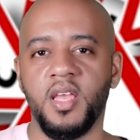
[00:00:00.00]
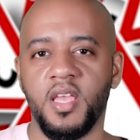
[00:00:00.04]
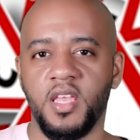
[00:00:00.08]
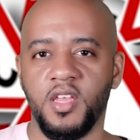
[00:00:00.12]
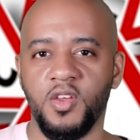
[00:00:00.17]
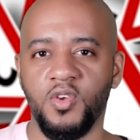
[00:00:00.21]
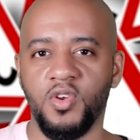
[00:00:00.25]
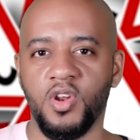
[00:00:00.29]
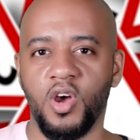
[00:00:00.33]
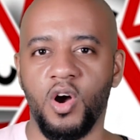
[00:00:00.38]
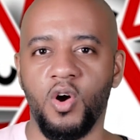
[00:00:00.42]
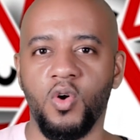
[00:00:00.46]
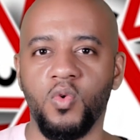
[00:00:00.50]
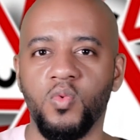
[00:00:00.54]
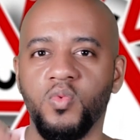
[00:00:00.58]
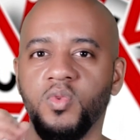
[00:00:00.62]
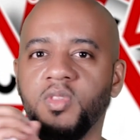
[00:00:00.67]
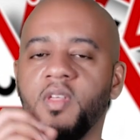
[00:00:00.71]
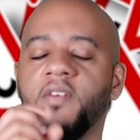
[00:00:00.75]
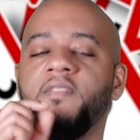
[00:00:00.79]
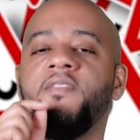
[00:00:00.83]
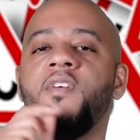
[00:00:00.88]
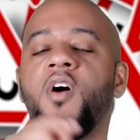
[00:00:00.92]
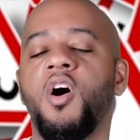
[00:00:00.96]
You know,
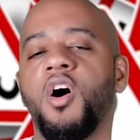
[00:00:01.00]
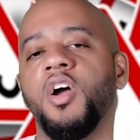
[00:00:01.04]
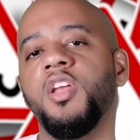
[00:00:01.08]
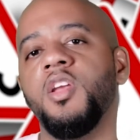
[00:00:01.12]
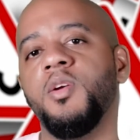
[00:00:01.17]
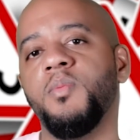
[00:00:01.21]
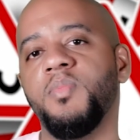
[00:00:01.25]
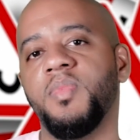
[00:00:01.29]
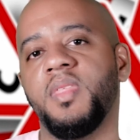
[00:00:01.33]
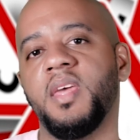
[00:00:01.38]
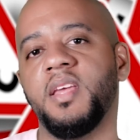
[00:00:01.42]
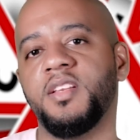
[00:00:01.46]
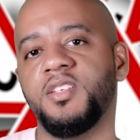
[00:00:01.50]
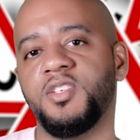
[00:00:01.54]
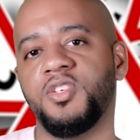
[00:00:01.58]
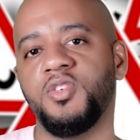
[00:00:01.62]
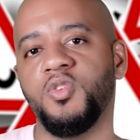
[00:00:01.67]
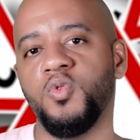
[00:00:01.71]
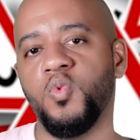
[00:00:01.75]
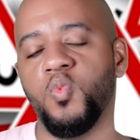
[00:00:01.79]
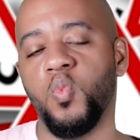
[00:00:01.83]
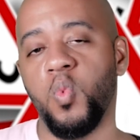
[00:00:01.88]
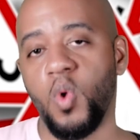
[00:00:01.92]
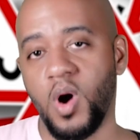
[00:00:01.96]
the volume that
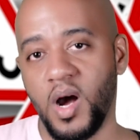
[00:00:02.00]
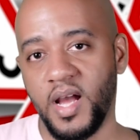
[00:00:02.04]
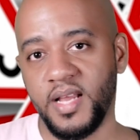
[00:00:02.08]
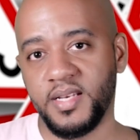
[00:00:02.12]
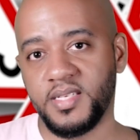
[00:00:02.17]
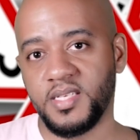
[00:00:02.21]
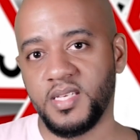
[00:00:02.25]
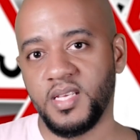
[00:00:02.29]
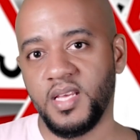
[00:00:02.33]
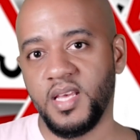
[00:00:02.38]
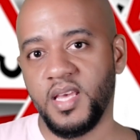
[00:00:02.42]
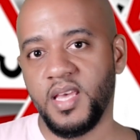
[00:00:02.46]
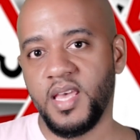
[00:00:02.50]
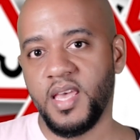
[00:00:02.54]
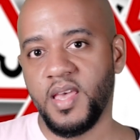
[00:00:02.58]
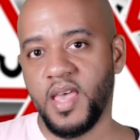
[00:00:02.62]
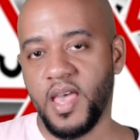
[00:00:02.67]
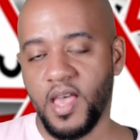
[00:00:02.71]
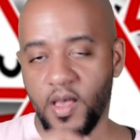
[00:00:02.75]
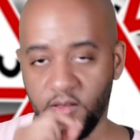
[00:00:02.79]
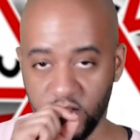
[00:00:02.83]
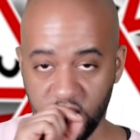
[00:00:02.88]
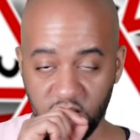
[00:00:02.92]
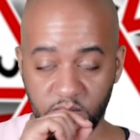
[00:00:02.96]
you want
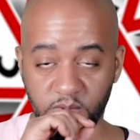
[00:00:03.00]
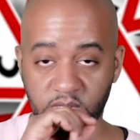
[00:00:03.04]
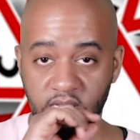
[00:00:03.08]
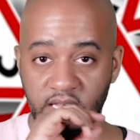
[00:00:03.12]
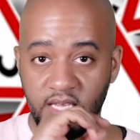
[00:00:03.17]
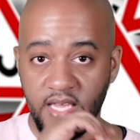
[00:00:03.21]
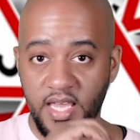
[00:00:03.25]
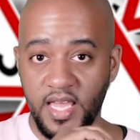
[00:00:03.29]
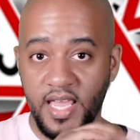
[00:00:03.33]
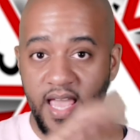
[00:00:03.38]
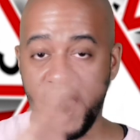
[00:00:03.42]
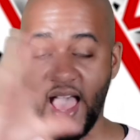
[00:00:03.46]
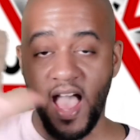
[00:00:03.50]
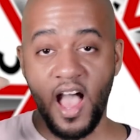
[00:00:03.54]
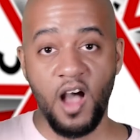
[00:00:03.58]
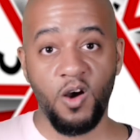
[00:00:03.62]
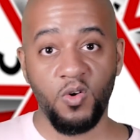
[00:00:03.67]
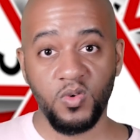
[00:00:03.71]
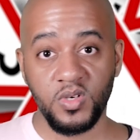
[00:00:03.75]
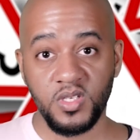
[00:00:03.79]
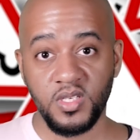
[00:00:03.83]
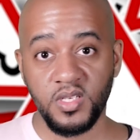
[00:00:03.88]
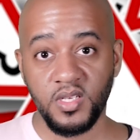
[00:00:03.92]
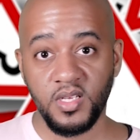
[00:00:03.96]
singing
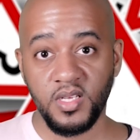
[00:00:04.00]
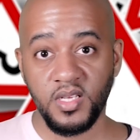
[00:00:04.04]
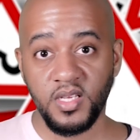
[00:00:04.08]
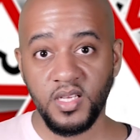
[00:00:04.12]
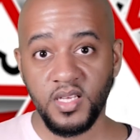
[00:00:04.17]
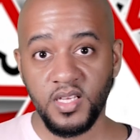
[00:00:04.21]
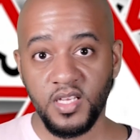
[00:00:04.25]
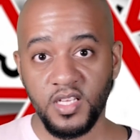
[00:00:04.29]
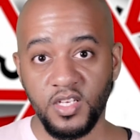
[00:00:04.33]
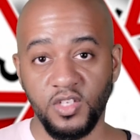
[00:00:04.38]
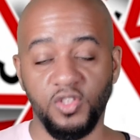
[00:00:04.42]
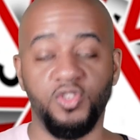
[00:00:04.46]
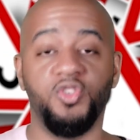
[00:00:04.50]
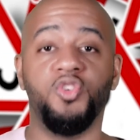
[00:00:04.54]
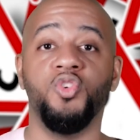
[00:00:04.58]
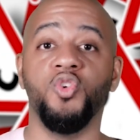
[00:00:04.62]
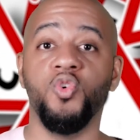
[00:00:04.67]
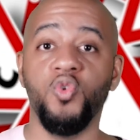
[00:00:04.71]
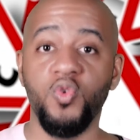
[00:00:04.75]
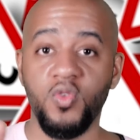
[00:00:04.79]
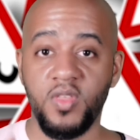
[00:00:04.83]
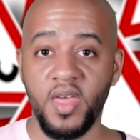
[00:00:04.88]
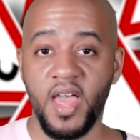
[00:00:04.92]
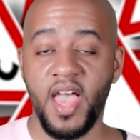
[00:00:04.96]
out,
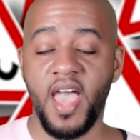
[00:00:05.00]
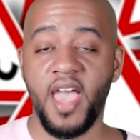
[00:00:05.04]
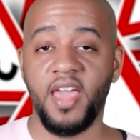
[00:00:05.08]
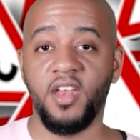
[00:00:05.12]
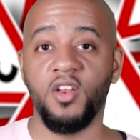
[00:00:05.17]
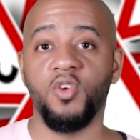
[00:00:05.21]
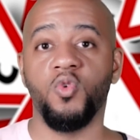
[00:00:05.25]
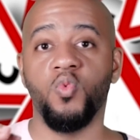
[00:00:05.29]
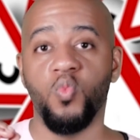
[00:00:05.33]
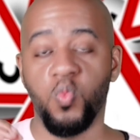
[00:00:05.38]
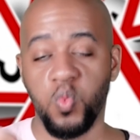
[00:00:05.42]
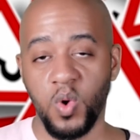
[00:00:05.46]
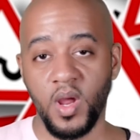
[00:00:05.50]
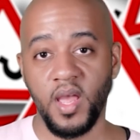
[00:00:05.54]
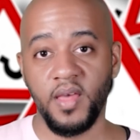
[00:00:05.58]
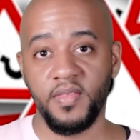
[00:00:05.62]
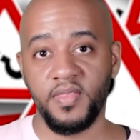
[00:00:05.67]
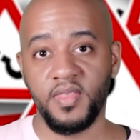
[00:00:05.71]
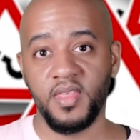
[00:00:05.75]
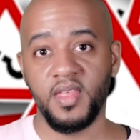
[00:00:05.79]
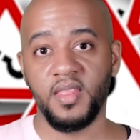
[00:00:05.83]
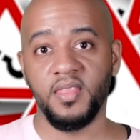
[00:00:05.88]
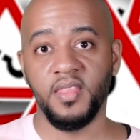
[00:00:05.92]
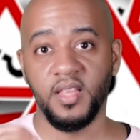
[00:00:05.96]
do that
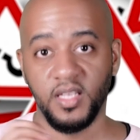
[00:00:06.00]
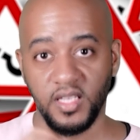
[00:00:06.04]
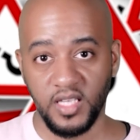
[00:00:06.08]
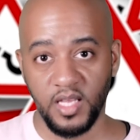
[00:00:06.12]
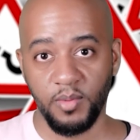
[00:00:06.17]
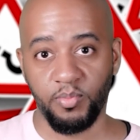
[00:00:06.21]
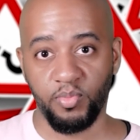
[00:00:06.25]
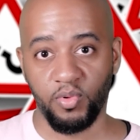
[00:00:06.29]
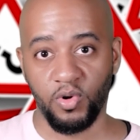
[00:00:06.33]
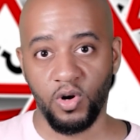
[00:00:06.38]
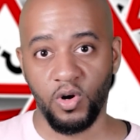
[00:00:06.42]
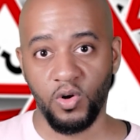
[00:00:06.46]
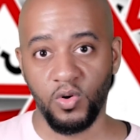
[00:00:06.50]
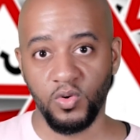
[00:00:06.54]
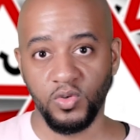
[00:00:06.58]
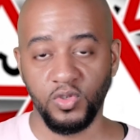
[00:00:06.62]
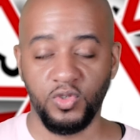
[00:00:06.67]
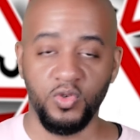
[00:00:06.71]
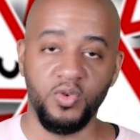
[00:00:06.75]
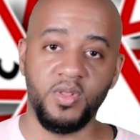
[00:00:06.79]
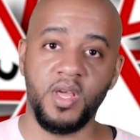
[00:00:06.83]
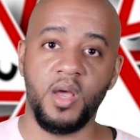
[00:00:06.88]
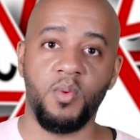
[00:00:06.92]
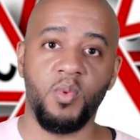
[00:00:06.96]
with the lip roll.
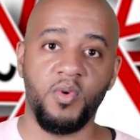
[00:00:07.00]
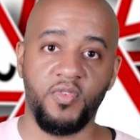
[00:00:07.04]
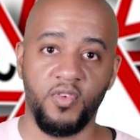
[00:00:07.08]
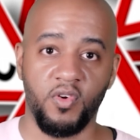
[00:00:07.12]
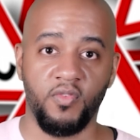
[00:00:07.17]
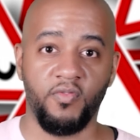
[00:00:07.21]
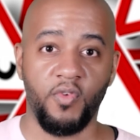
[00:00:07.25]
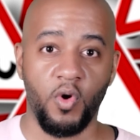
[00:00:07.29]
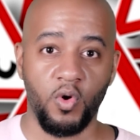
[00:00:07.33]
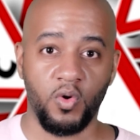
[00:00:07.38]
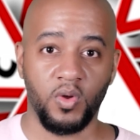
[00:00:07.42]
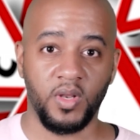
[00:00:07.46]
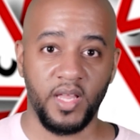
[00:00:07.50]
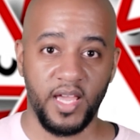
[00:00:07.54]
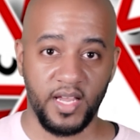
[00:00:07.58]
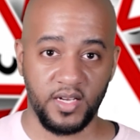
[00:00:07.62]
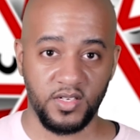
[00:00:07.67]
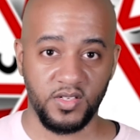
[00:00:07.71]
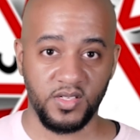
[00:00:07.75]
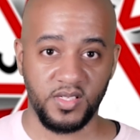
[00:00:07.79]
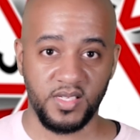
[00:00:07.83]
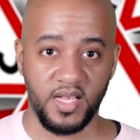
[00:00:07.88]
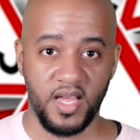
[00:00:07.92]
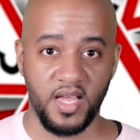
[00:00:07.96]
Do that with your vocal
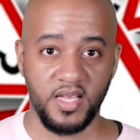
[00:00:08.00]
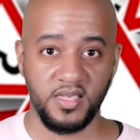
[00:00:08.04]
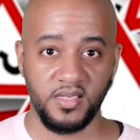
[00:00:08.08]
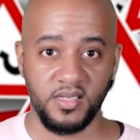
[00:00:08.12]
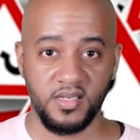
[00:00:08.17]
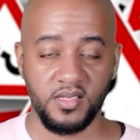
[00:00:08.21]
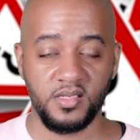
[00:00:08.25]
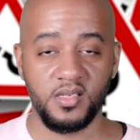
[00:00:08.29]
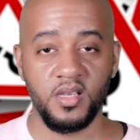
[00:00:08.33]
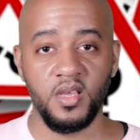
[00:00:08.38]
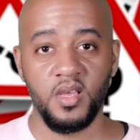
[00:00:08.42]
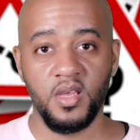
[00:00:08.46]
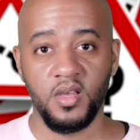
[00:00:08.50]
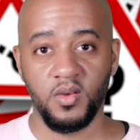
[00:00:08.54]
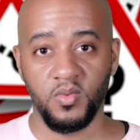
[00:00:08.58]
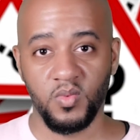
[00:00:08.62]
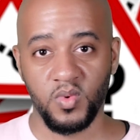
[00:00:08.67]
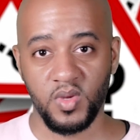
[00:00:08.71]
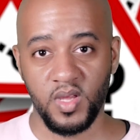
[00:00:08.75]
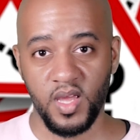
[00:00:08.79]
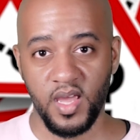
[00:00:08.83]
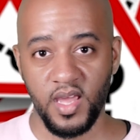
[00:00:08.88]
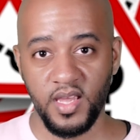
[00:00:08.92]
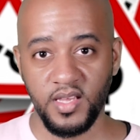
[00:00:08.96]
exercises,
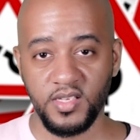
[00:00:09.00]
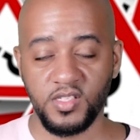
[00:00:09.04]
okay?